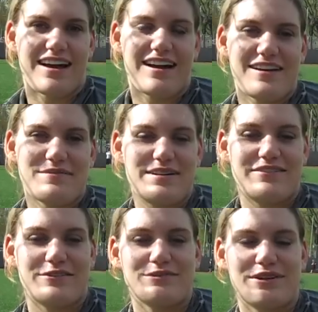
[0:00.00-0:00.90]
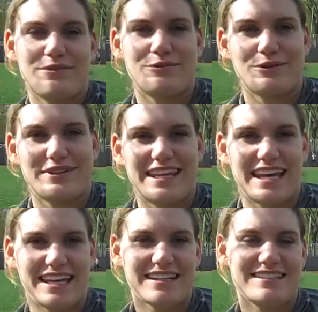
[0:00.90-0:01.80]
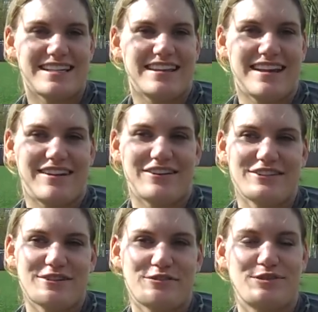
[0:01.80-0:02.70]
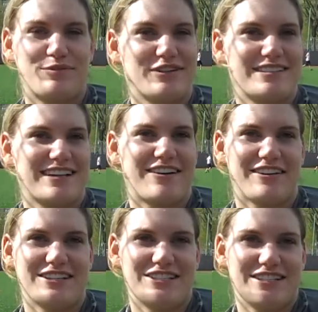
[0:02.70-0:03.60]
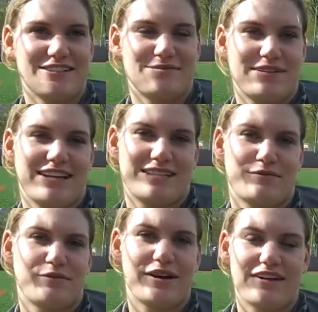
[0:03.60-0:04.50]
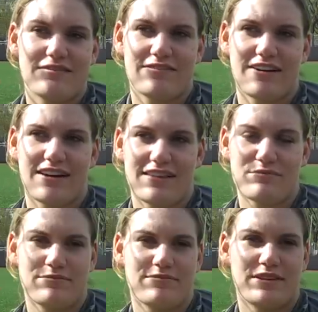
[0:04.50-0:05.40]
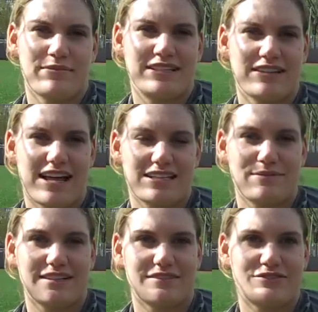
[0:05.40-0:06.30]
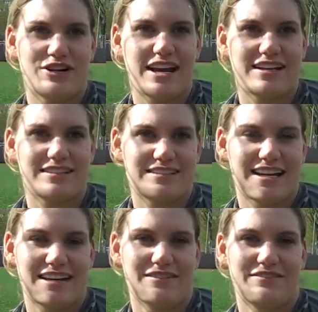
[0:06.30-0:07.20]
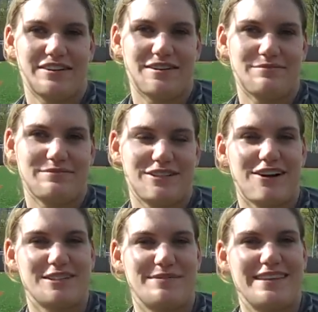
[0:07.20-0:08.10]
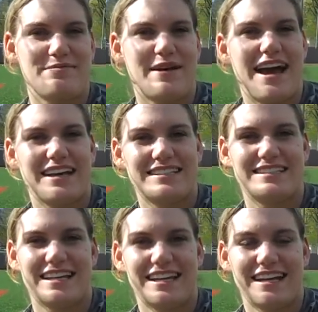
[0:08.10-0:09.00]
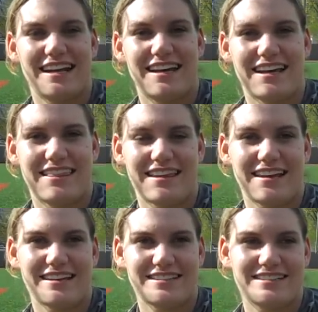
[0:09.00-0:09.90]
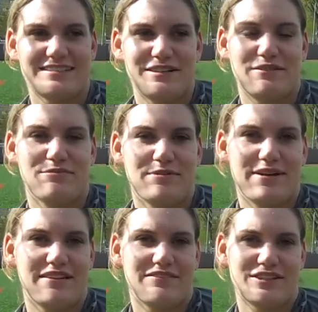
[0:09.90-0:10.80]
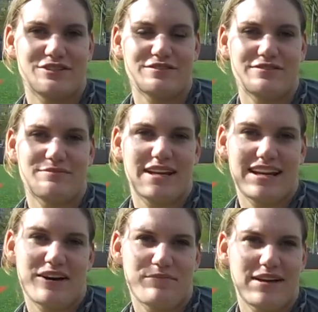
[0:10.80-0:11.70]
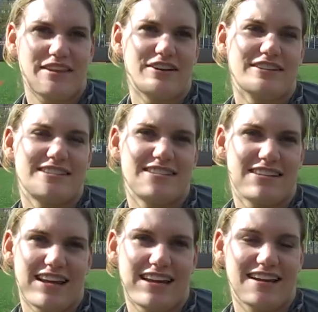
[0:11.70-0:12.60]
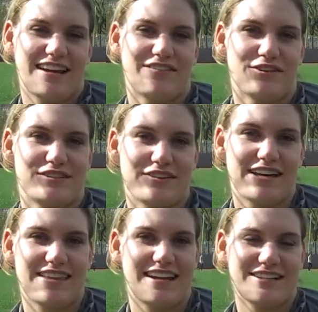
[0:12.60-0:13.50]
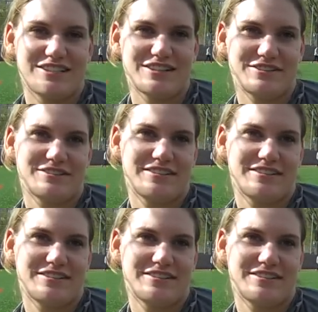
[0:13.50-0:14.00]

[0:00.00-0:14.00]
Um, I've always wanted to work with kids and then also sports psychology just because I'm okay. aware of uh, the, the, mental aspect of track has kind of um, dogged me in the past and I think it would be beneficial for me to help others that have also had that issue.